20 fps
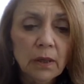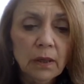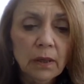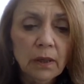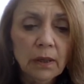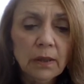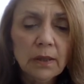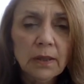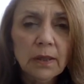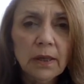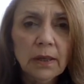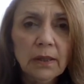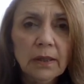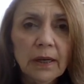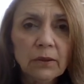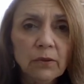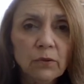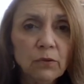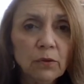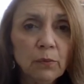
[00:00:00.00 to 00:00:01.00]
It's a
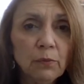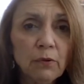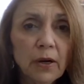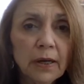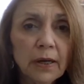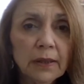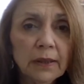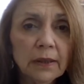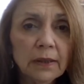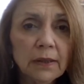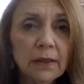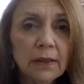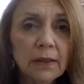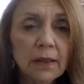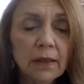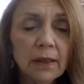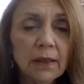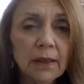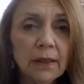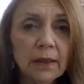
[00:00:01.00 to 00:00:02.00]
natural product,
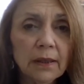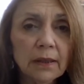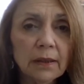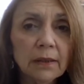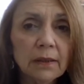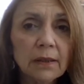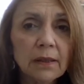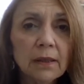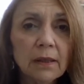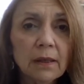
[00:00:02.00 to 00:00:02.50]
and